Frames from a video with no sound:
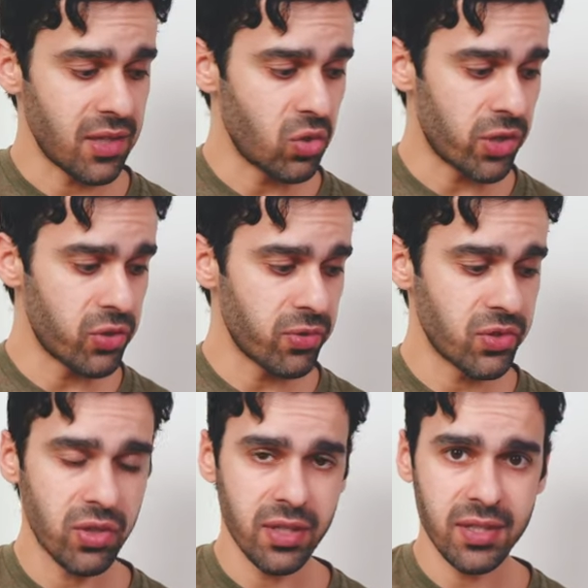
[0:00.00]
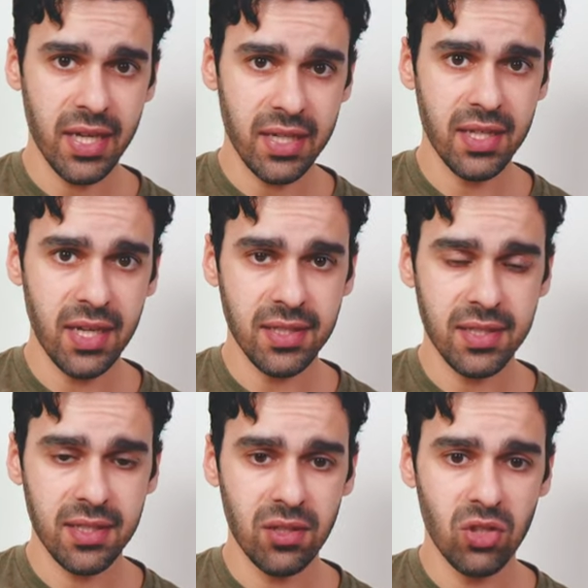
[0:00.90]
and you are doing certain techniques,